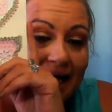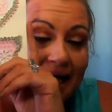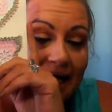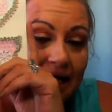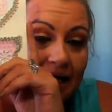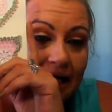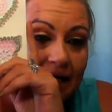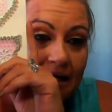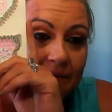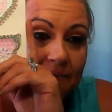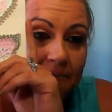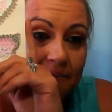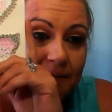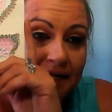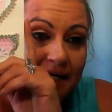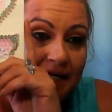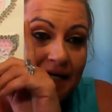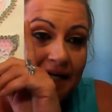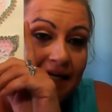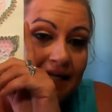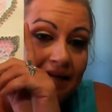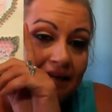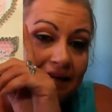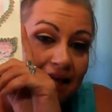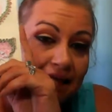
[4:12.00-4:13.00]
and
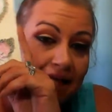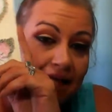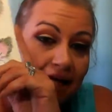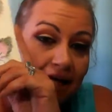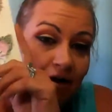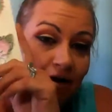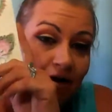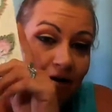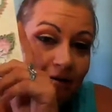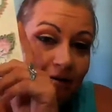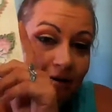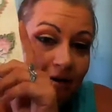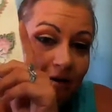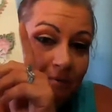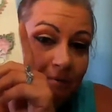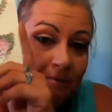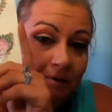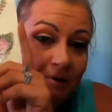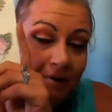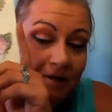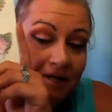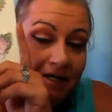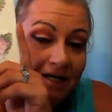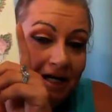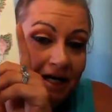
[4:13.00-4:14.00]
B, they are
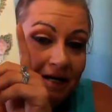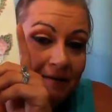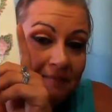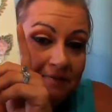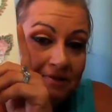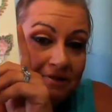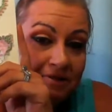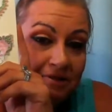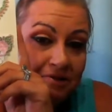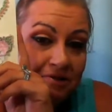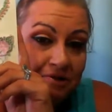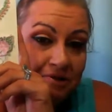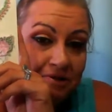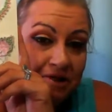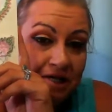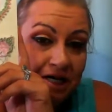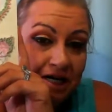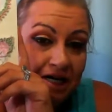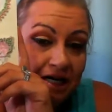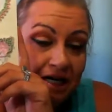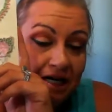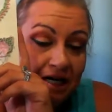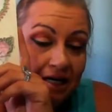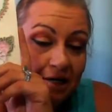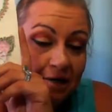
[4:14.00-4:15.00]
prototypes, so they're
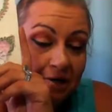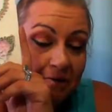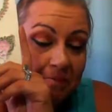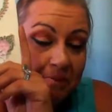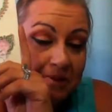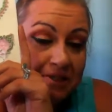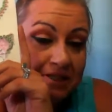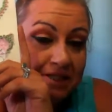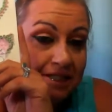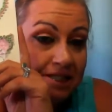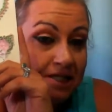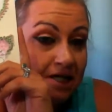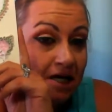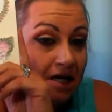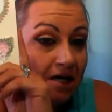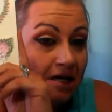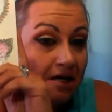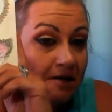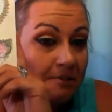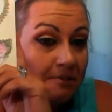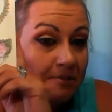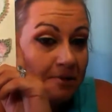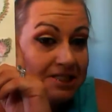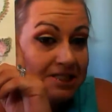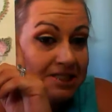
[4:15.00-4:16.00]
not 100%
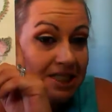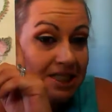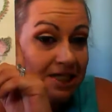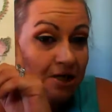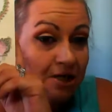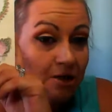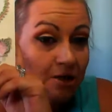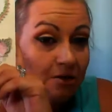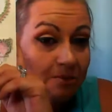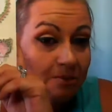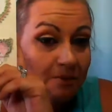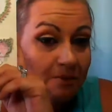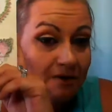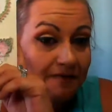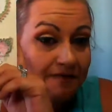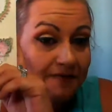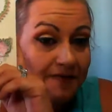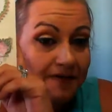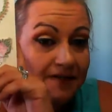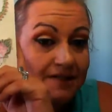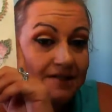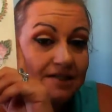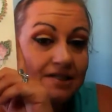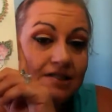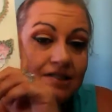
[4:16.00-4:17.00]
plain or
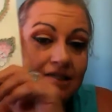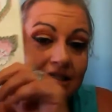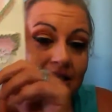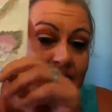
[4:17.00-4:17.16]
perfect.